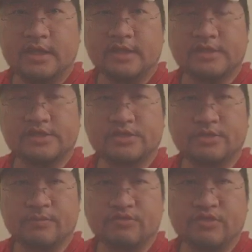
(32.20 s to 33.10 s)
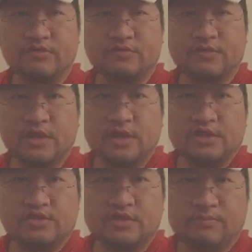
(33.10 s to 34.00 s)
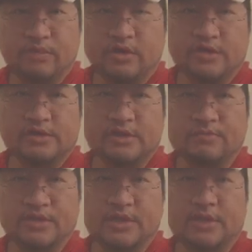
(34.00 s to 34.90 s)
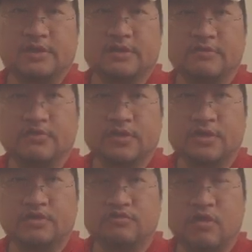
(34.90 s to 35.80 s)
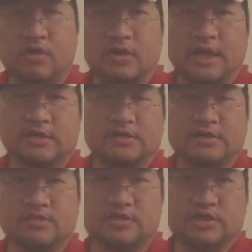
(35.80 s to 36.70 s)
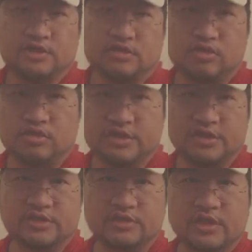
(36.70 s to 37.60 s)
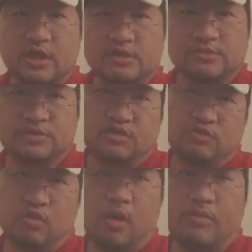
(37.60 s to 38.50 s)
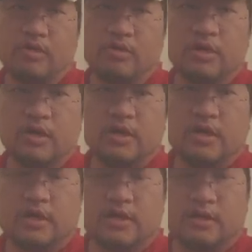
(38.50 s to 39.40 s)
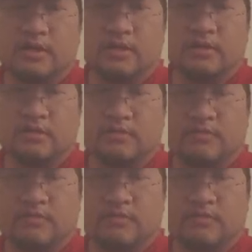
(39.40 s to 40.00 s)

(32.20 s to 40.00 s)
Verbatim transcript: is to improve two points in particular the roll axis which causes some sort of wobble in